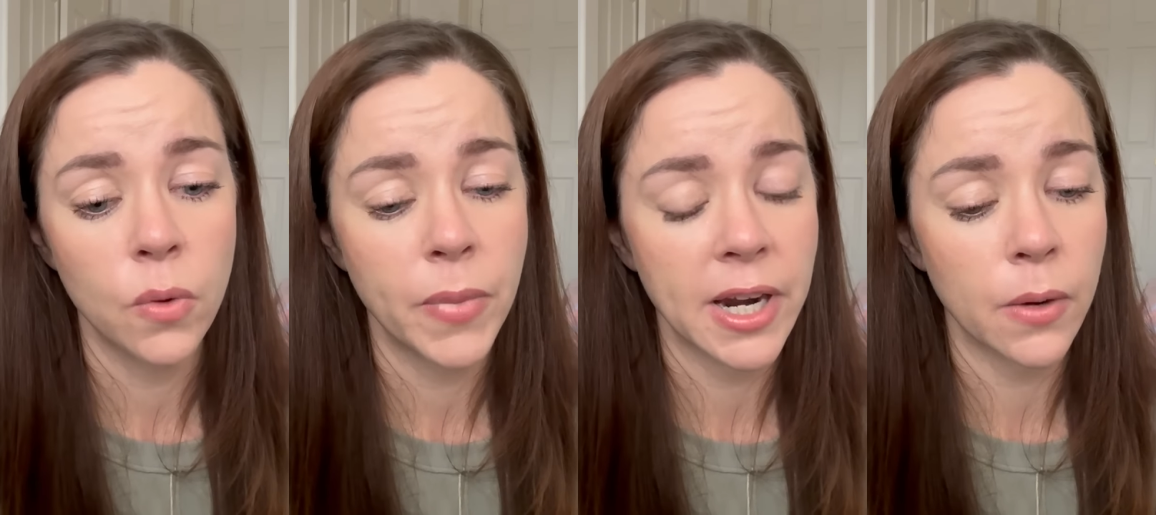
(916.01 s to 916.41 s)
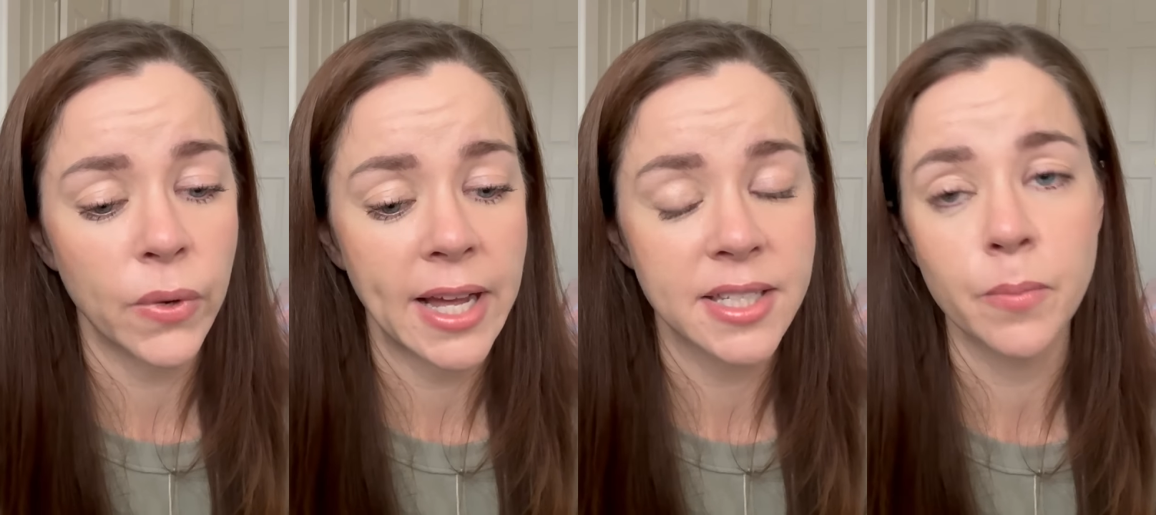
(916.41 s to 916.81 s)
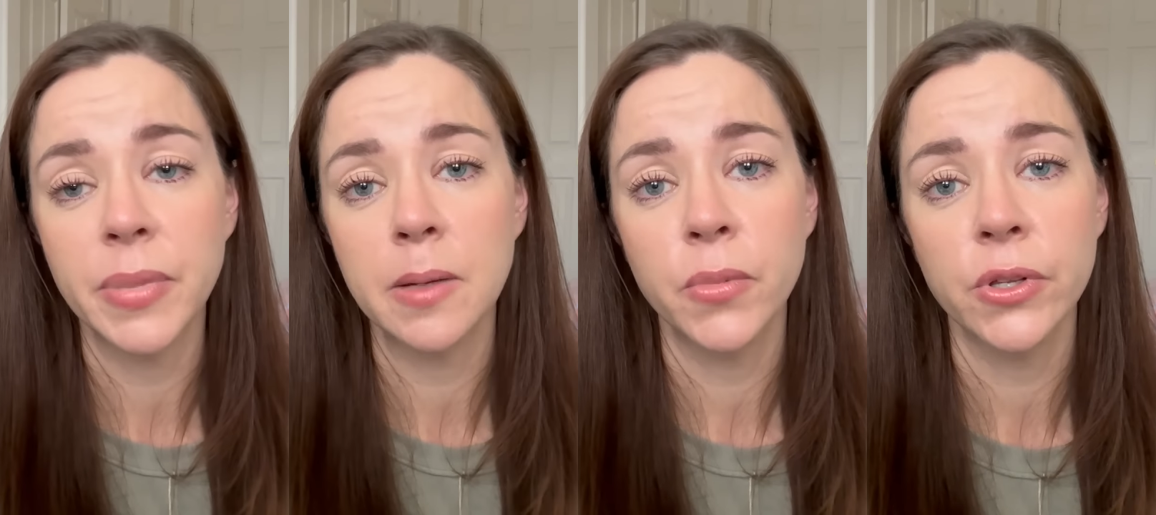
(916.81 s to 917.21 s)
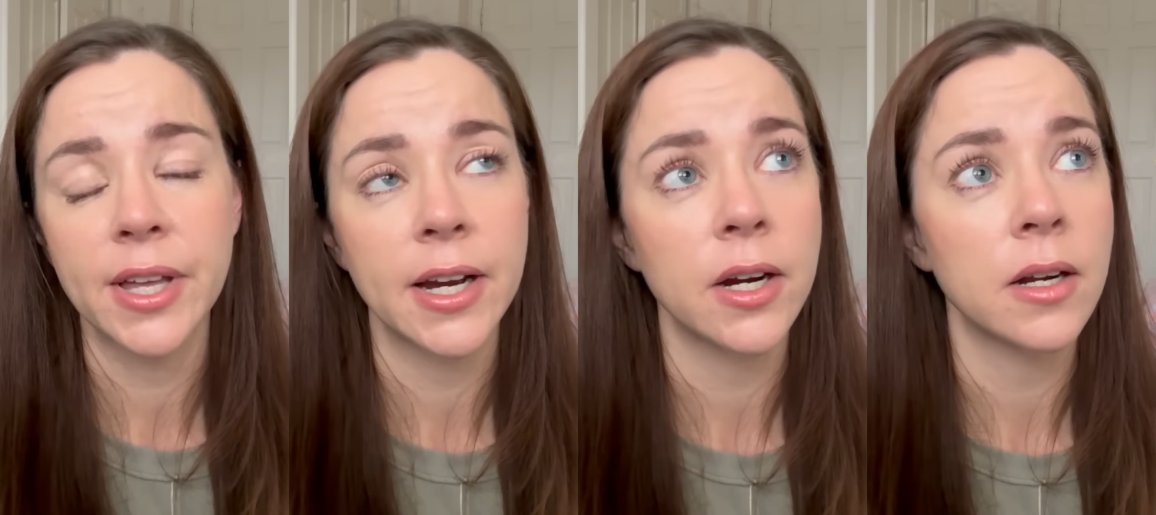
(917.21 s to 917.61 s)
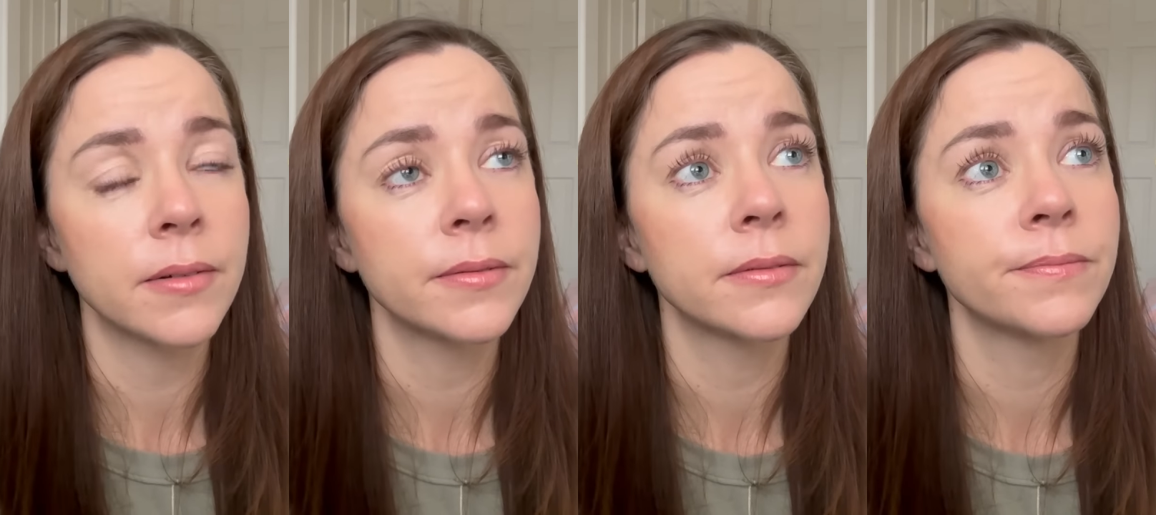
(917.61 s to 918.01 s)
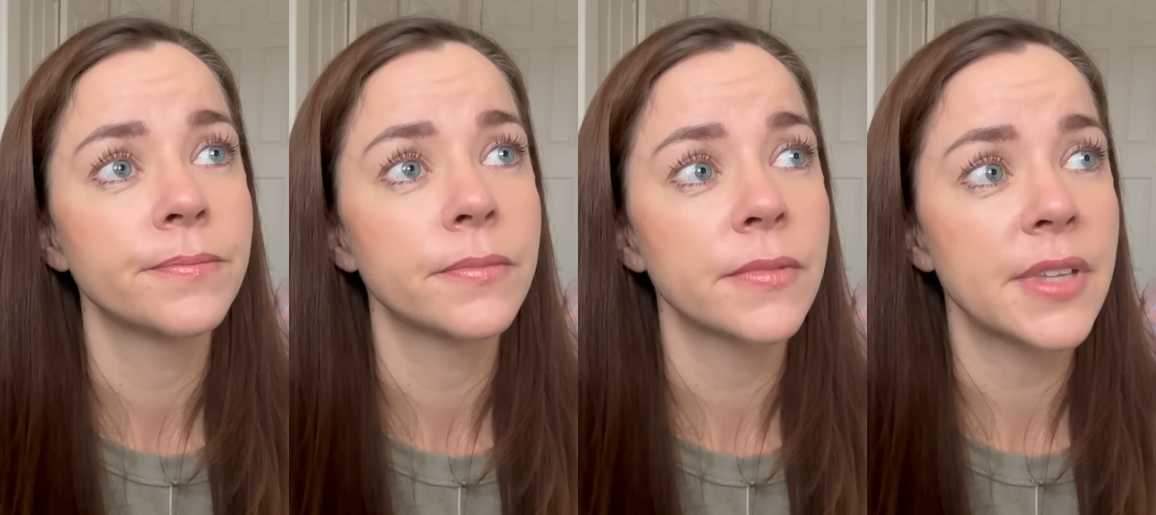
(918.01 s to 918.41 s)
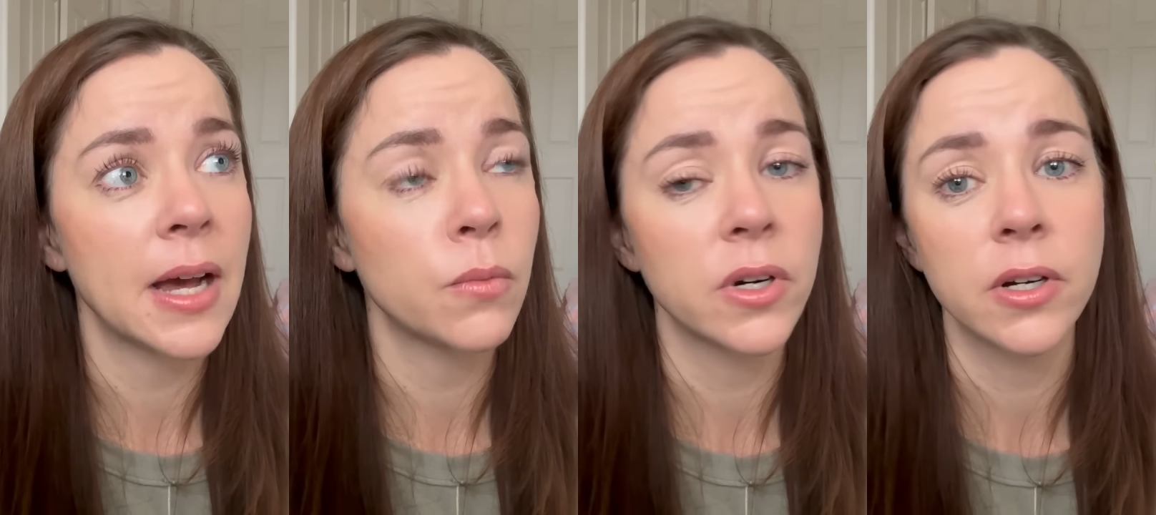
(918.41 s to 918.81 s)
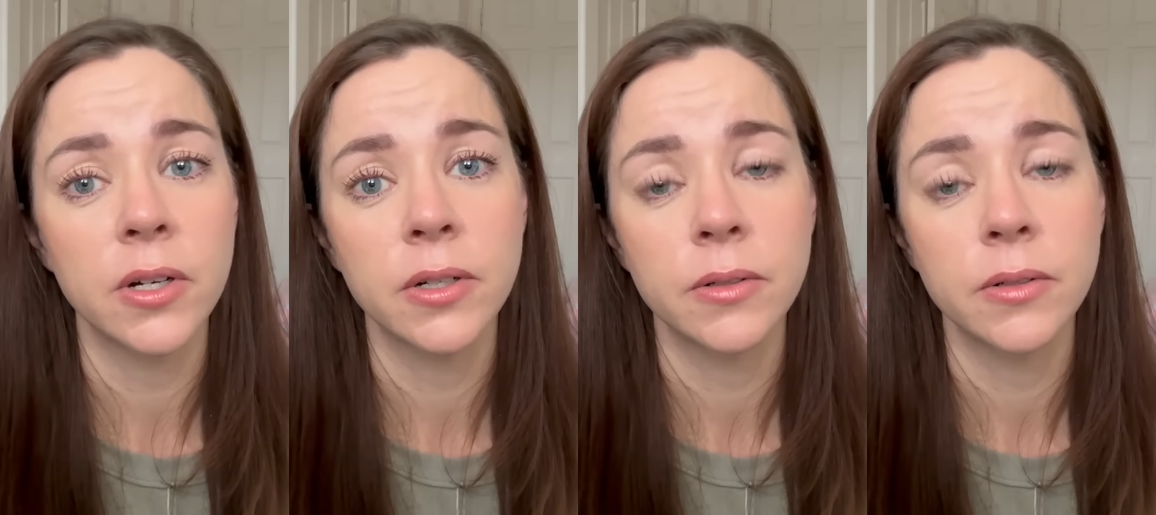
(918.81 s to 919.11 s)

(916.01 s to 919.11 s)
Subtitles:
but we had some people there that were